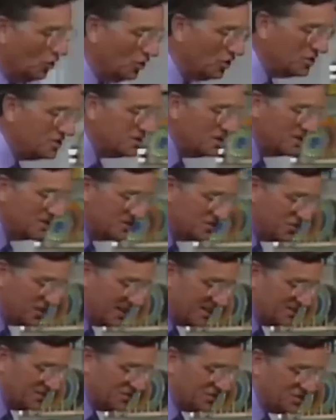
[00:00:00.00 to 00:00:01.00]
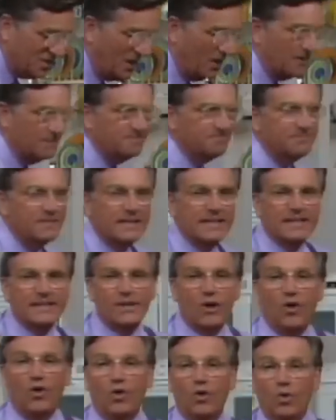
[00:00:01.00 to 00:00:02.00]
good chicken stock.
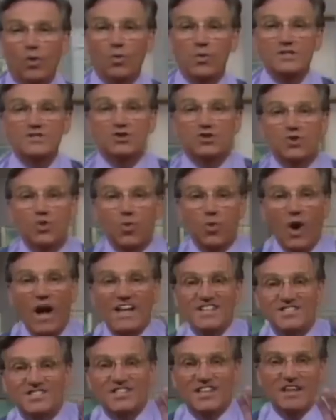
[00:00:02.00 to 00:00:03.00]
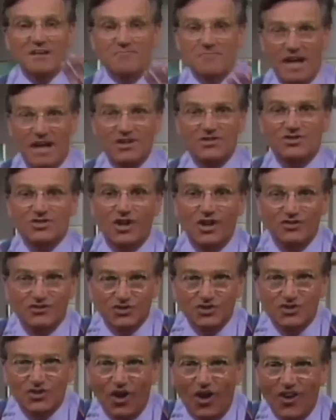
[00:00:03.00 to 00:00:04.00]
Now, always twice the amount of
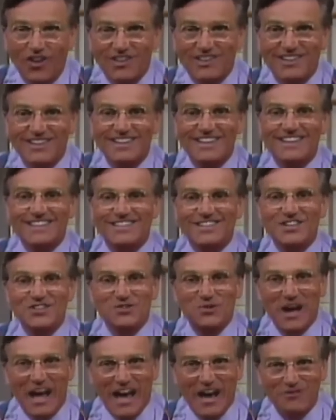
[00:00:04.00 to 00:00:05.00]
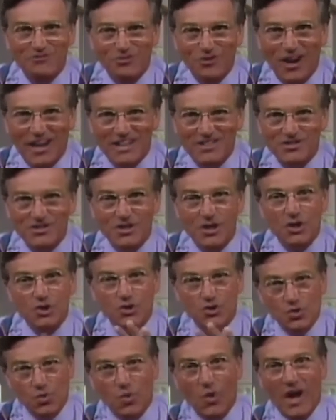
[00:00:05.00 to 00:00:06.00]
stock than you have rice,
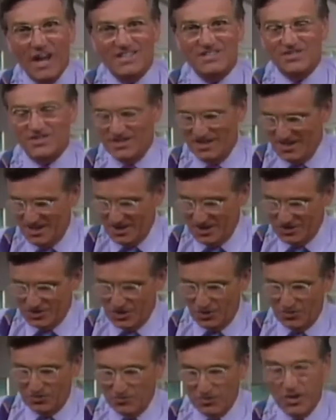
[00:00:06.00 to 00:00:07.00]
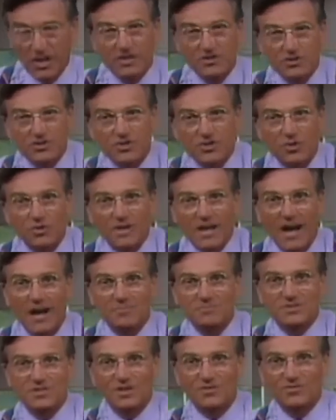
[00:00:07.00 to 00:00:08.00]
twice. So get 2
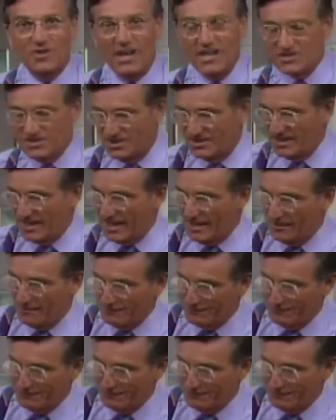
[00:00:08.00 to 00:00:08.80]
cups of rice in there,